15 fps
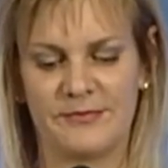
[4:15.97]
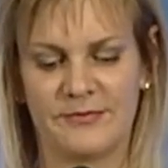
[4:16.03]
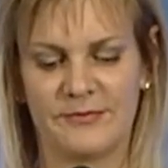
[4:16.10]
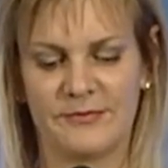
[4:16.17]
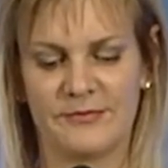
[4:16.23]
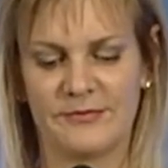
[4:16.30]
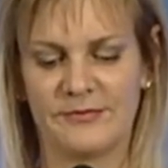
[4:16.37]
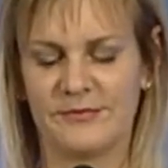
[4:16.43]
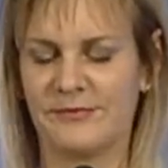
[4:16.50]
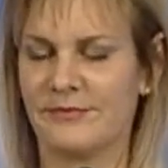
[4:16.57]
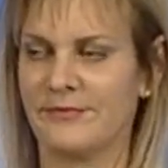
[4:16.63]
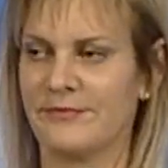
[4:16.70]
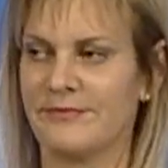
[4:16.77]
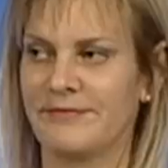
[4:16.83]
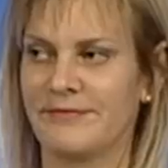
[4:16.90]

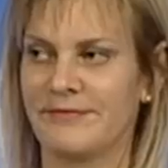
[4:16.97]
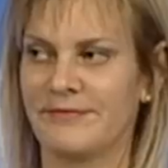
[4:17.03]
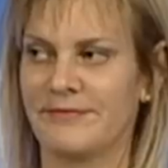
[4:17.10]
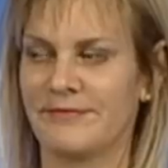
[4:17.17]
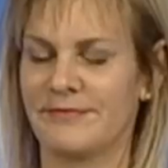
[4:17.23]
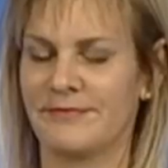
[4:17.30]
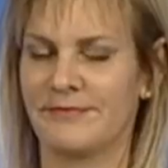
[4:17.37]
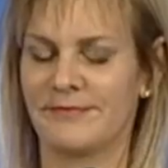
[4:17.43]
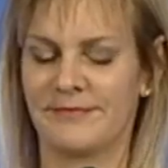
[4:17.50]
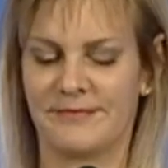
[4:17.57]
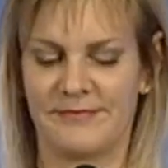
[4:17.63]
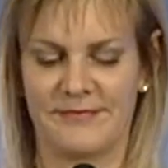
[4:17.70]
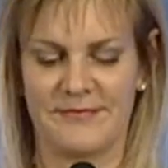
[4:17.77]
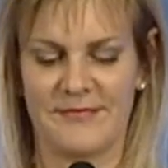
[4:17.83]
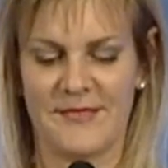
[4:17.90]
(no one is talking)